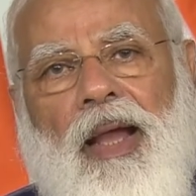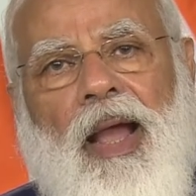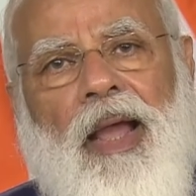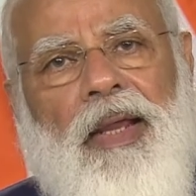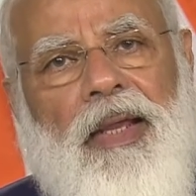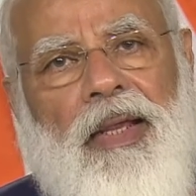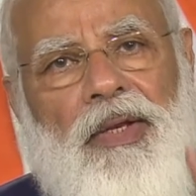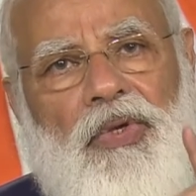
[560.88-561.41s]
I
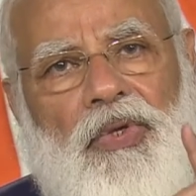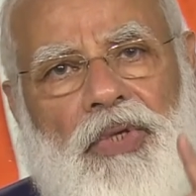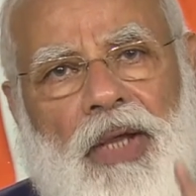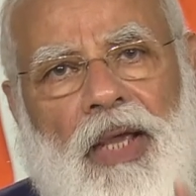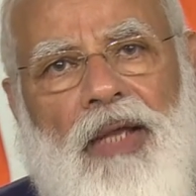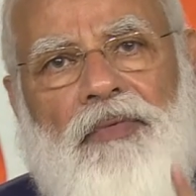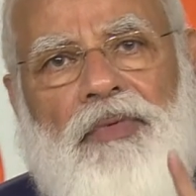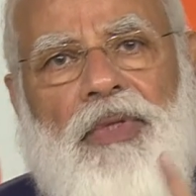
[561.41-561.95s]
can
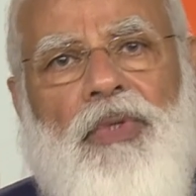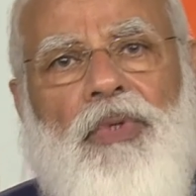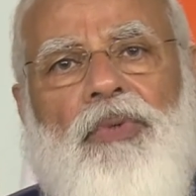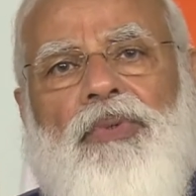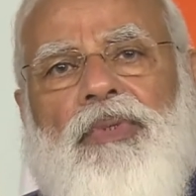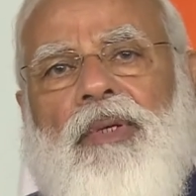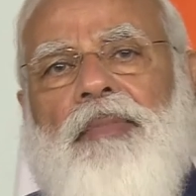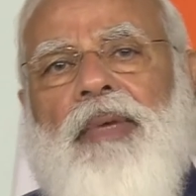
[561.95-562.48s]
share with you
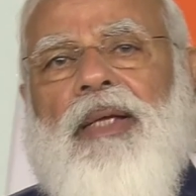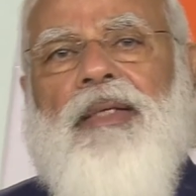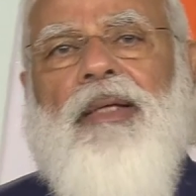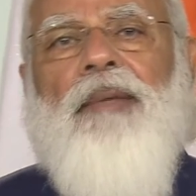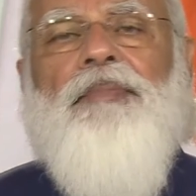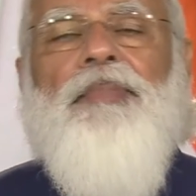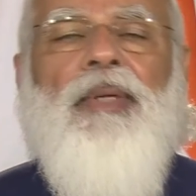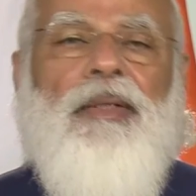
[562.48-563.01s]
some
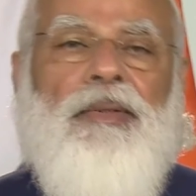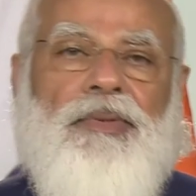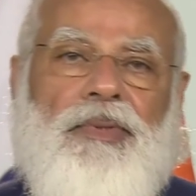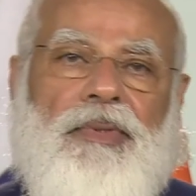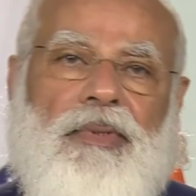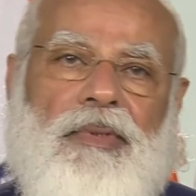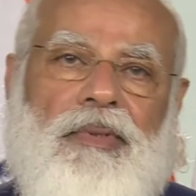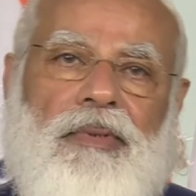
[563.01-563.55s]

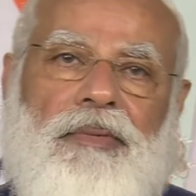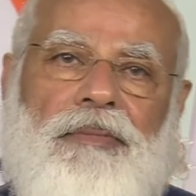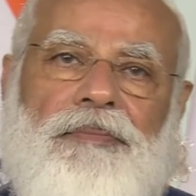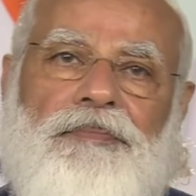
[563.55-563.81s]
examples.